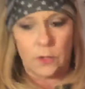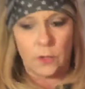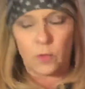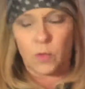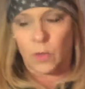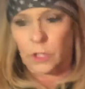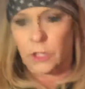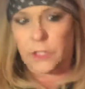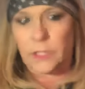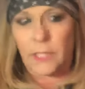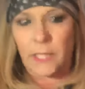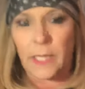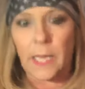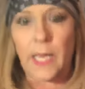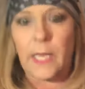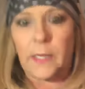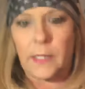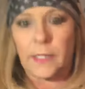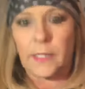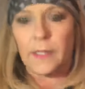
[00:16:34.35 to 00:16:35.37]
towards the
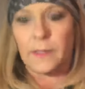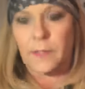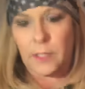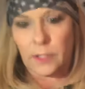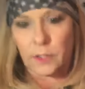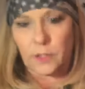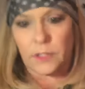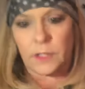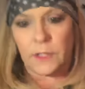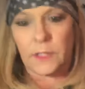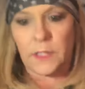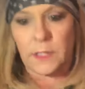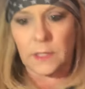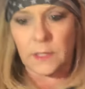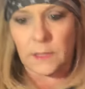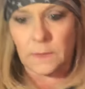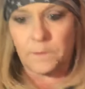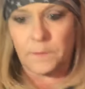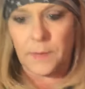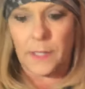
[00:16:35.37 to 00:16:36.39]
end, and there's
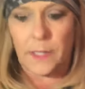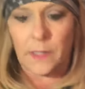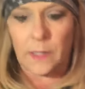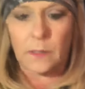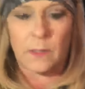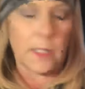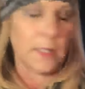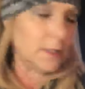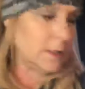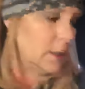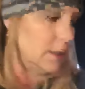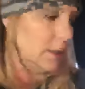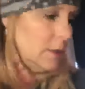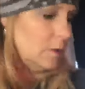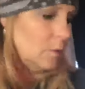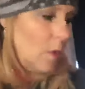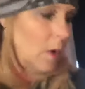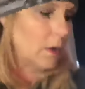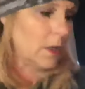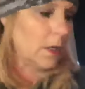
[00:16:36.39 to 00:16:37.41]
this big, as he's
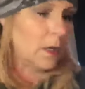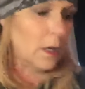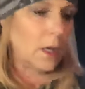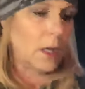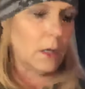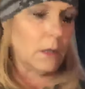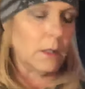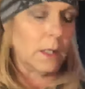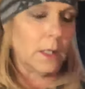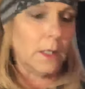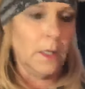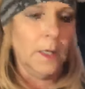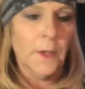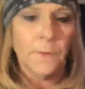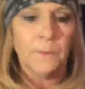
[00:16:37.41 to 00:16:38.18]
walking along, and,